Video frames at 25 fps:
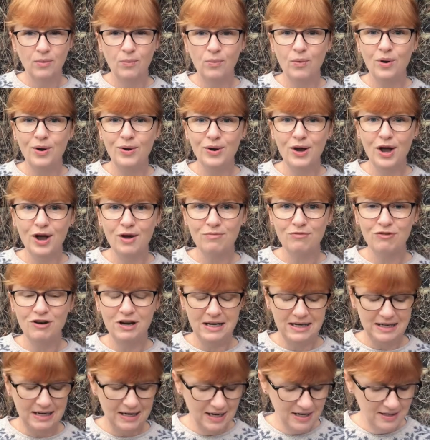woke up
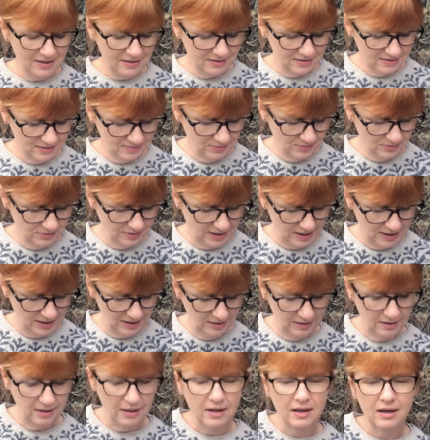really late this
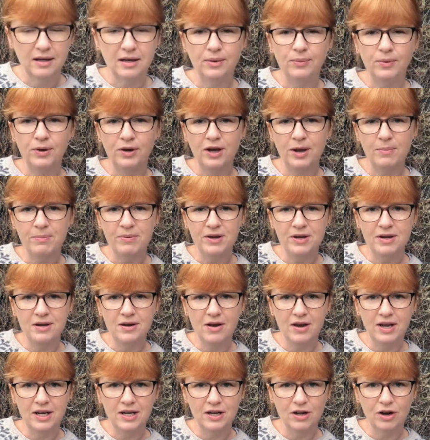morning, woke up at
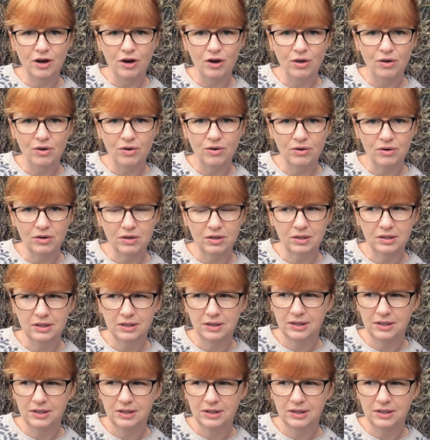9 o'clock.